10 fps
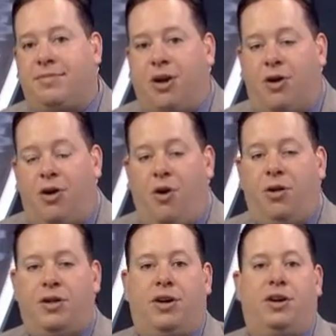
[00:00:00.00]
They're
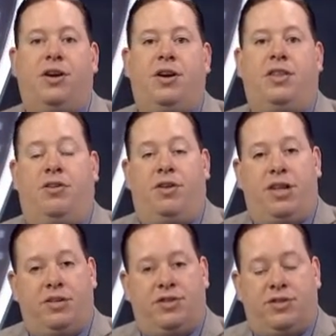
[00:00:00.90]
older, they're a
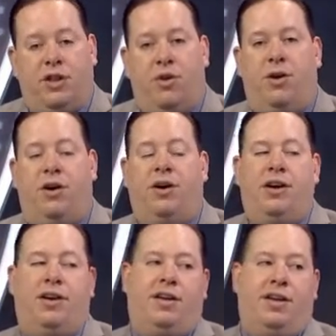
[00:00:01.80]
little slower.
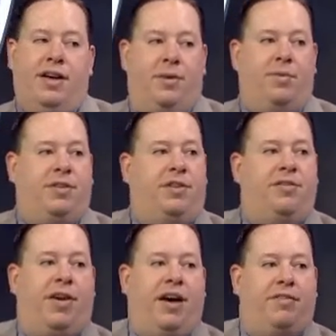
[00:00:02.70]
Edmonton
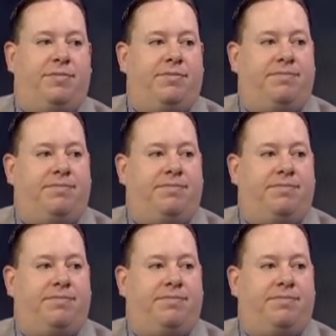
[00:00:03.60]
in five.